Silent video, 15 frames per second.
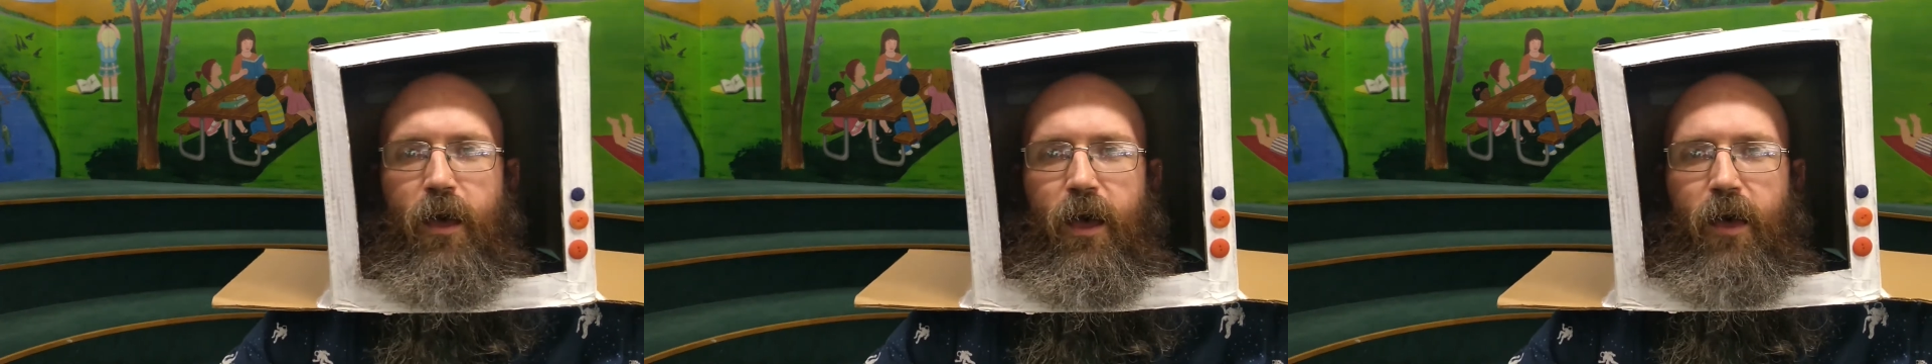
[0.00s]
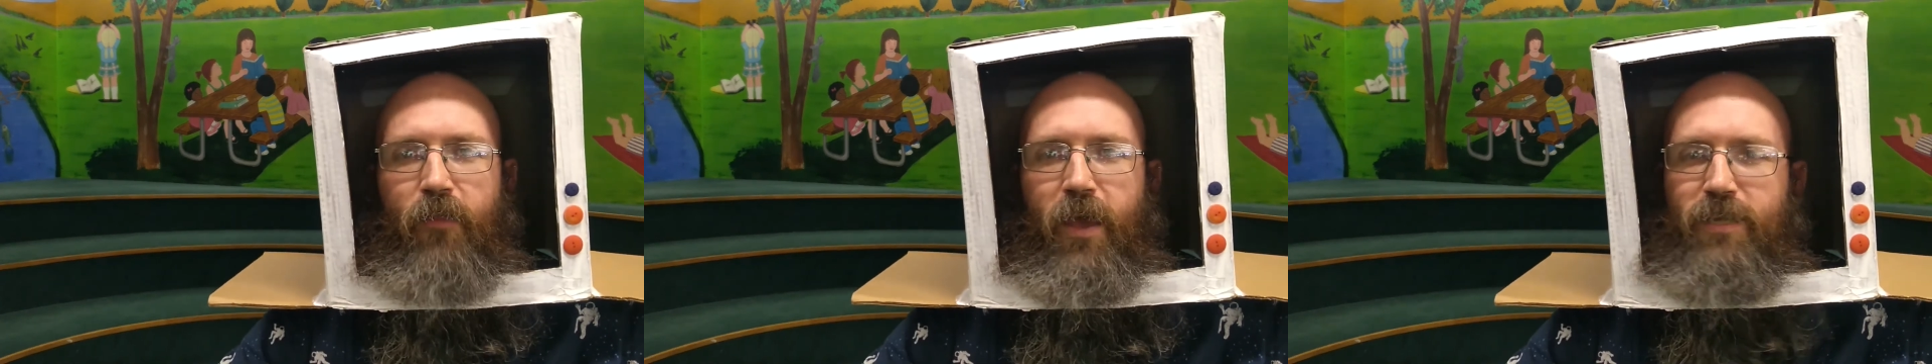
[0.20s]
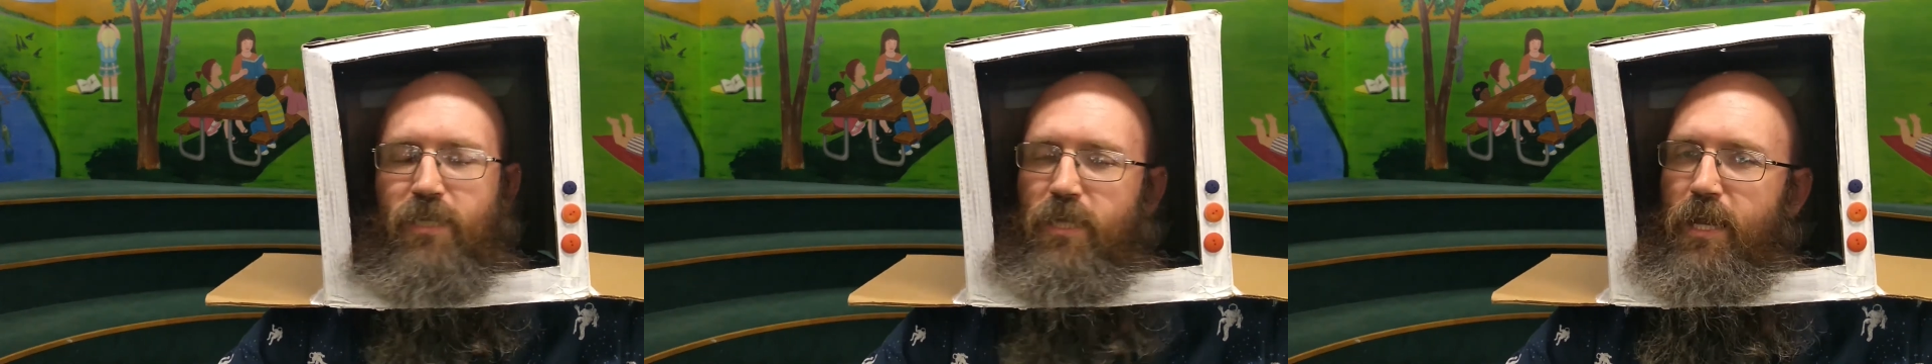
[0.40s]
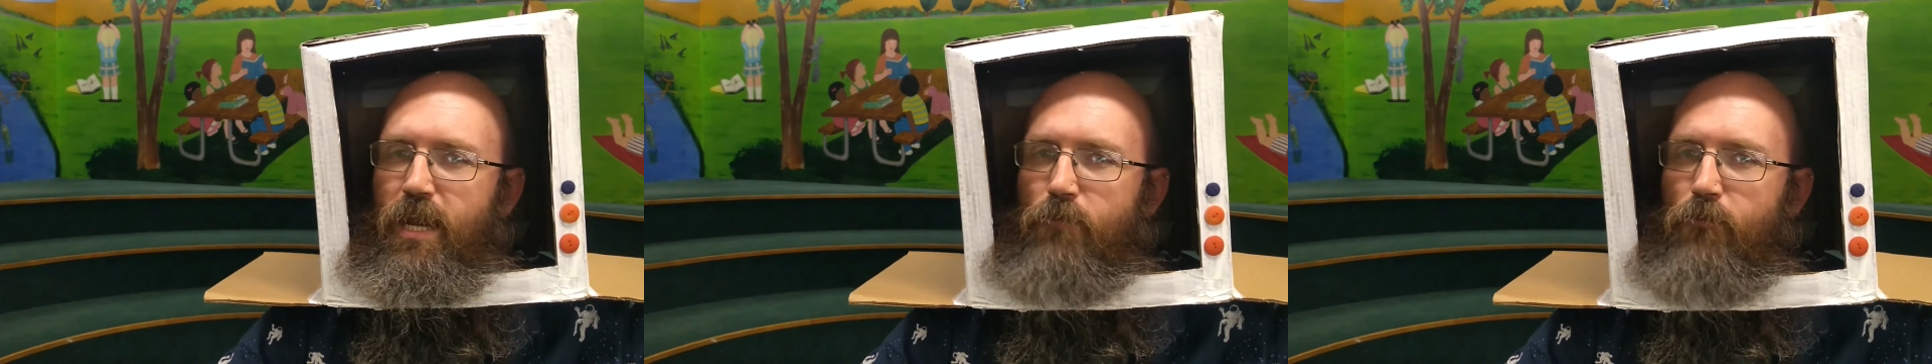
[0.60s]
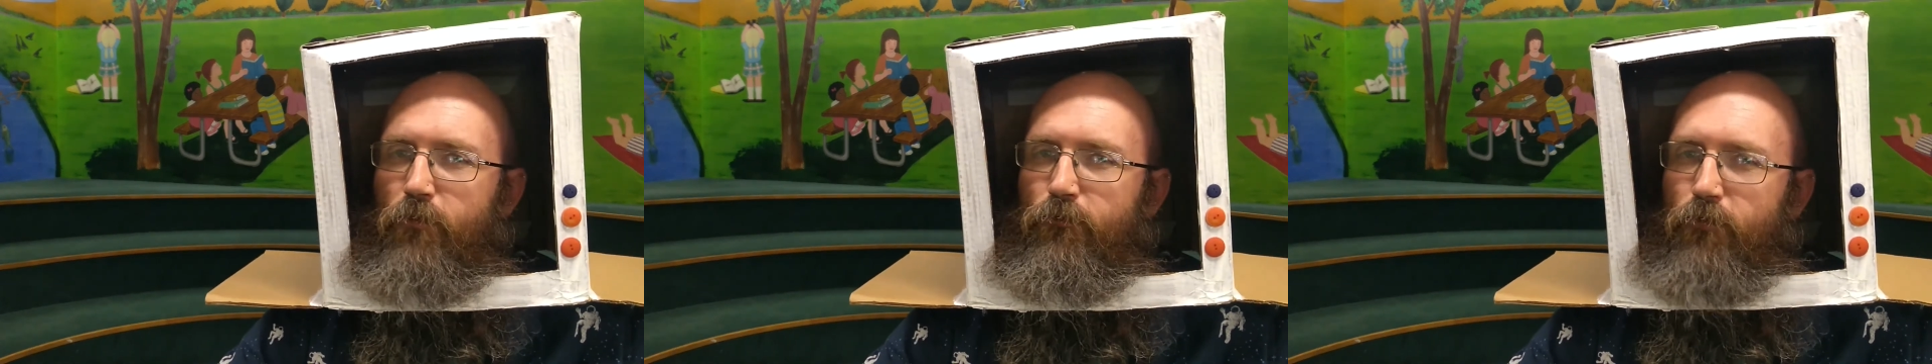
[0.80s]
And that's the end
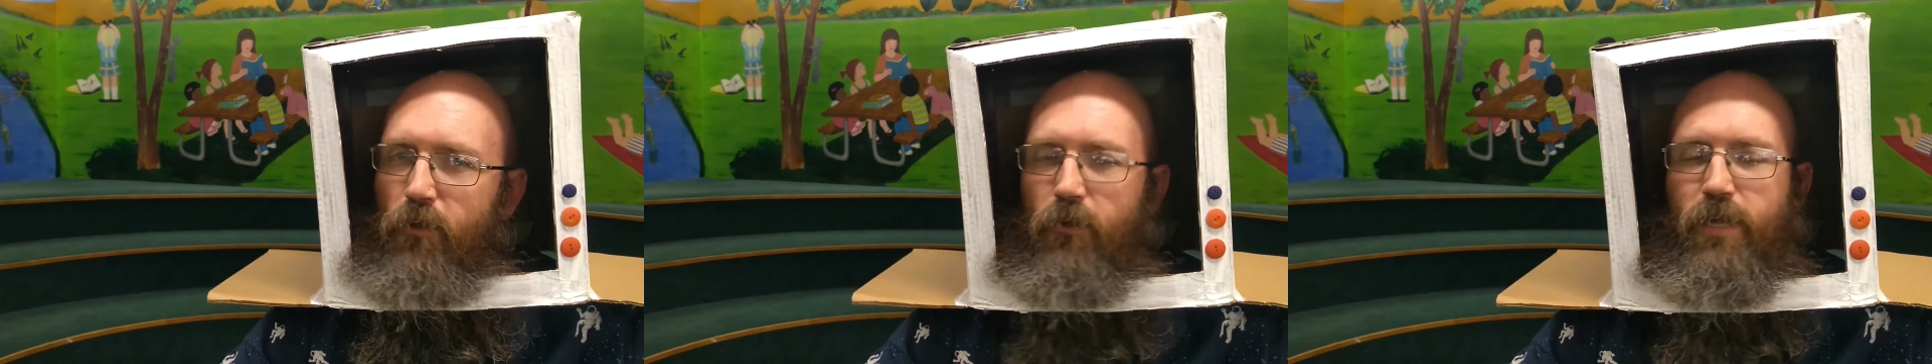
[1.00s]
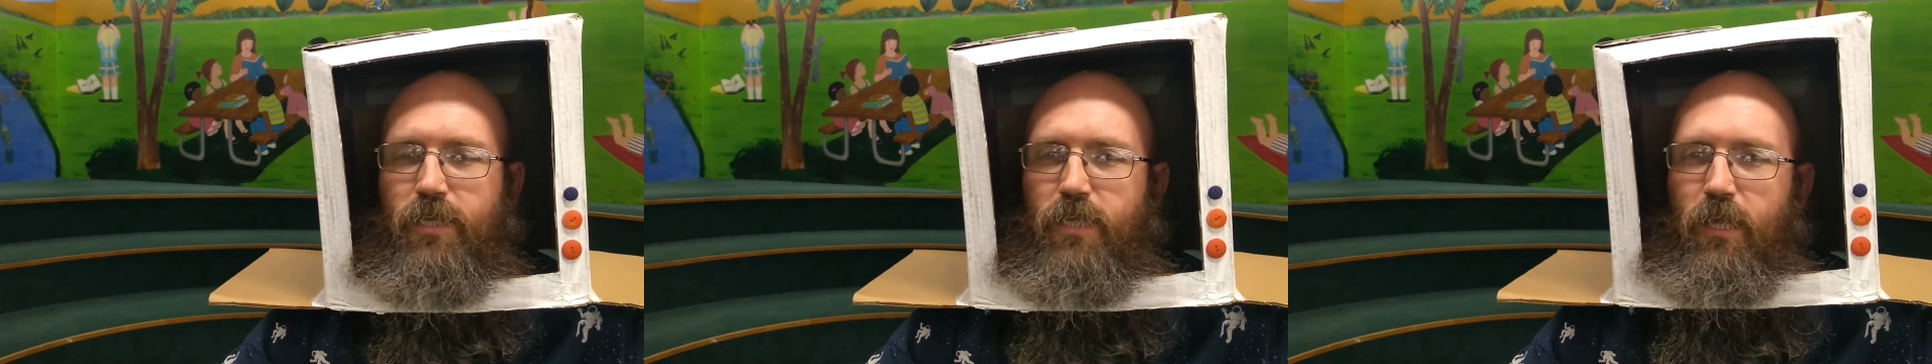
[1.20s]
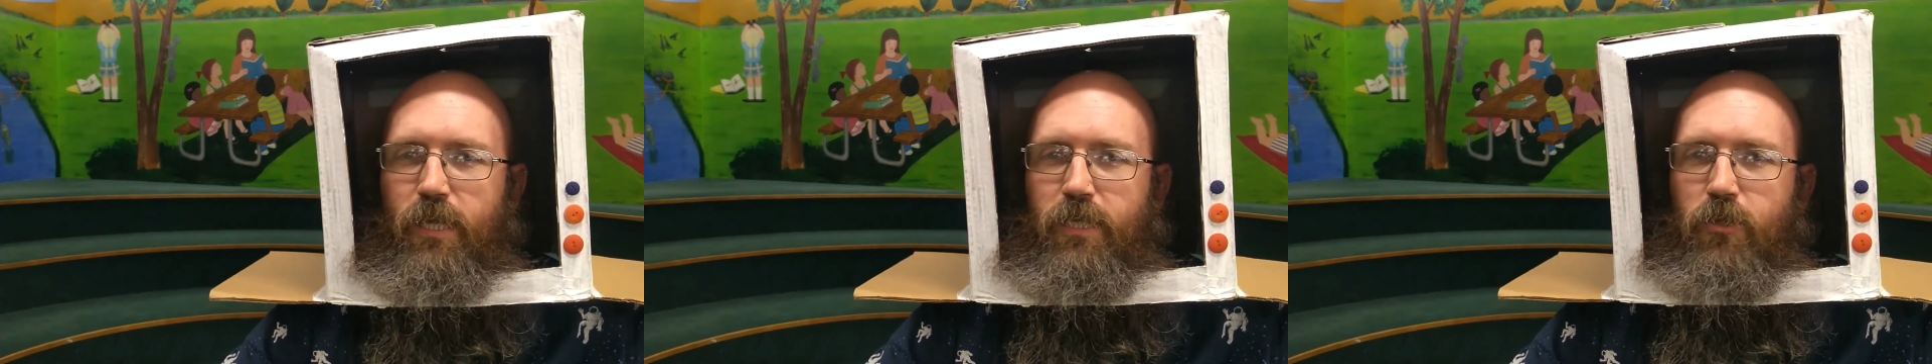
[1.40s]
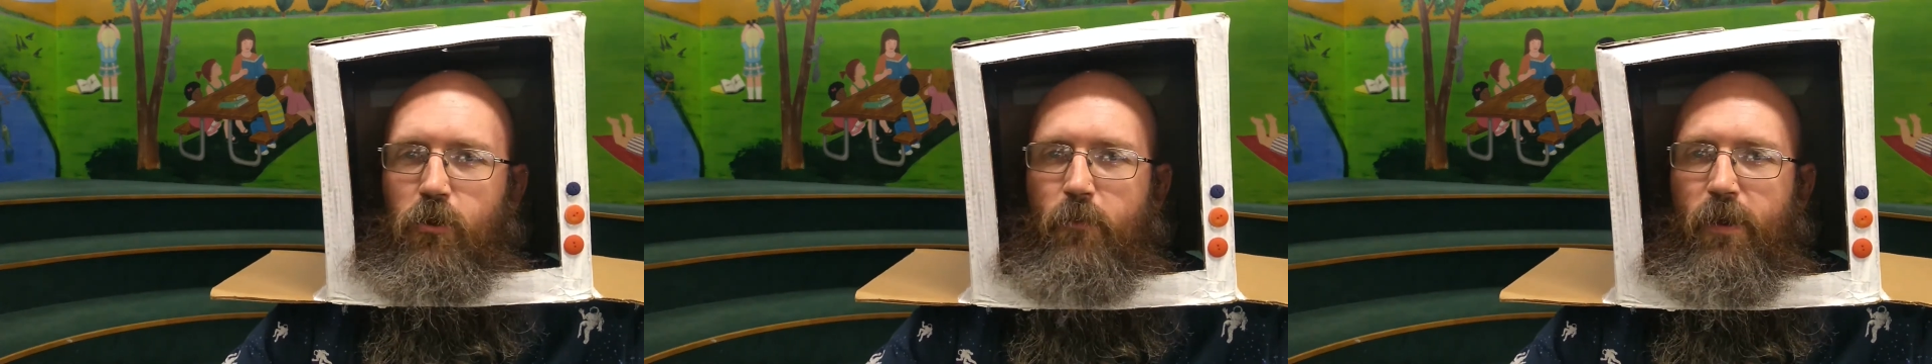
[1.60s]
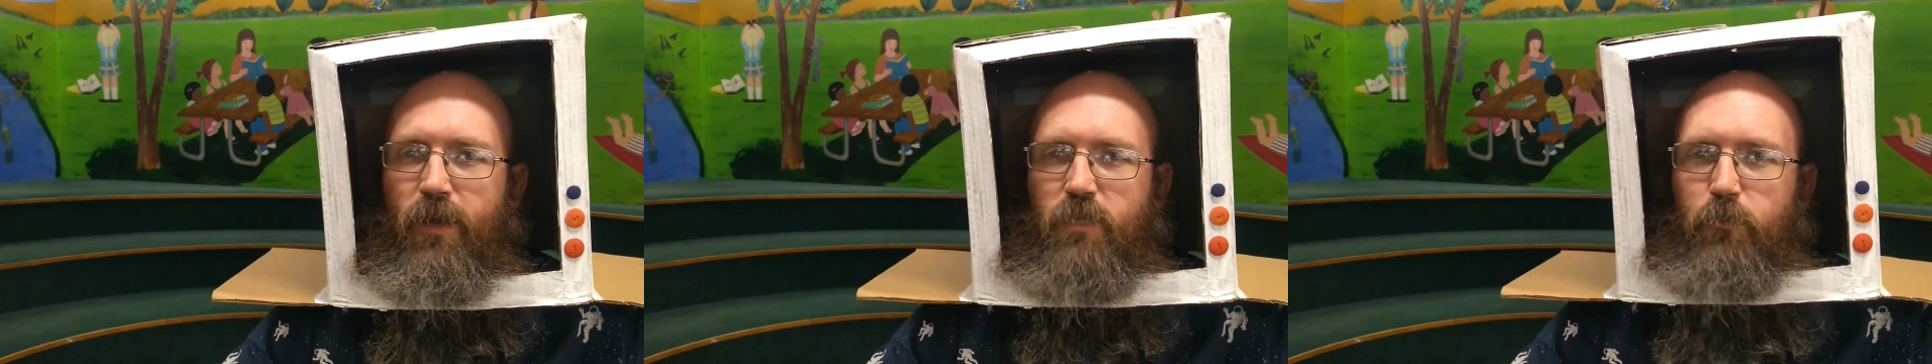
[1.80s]
of a very silly song
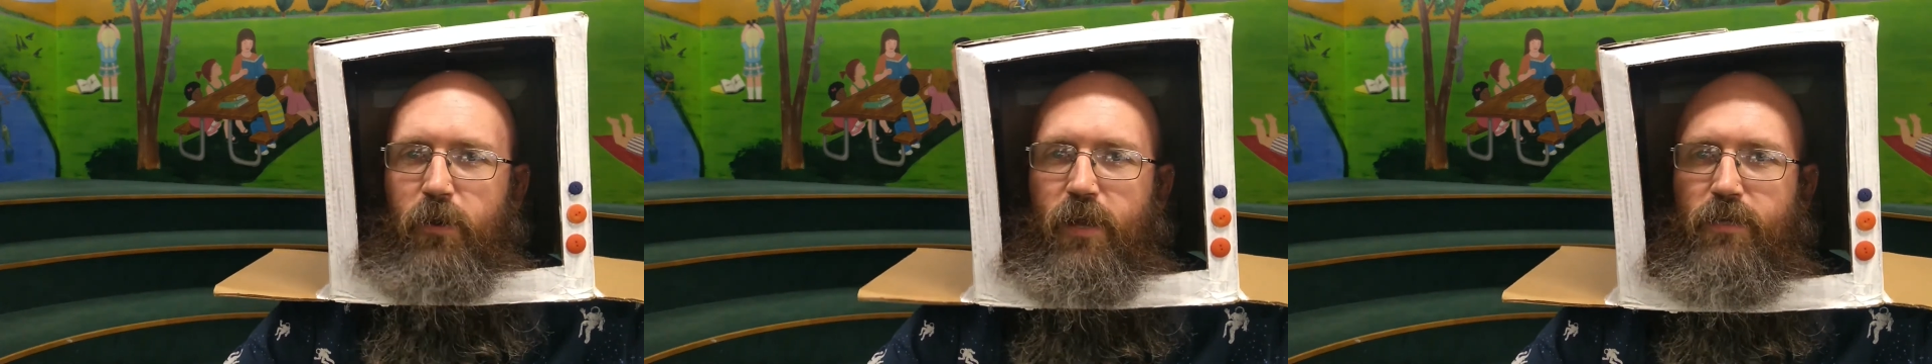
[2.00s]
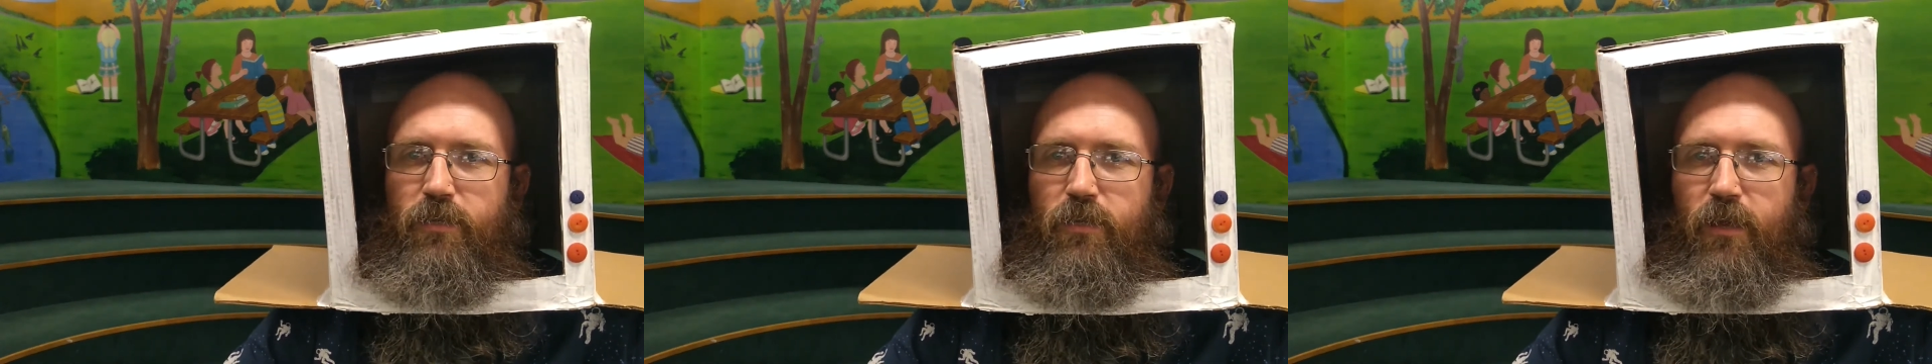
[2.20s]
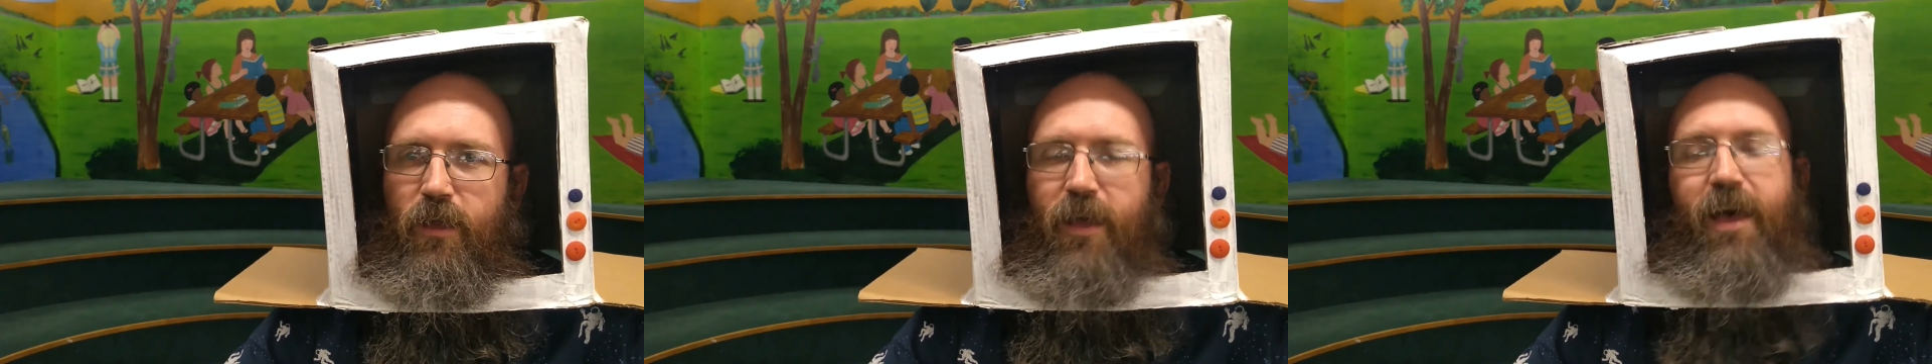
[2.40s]
about space.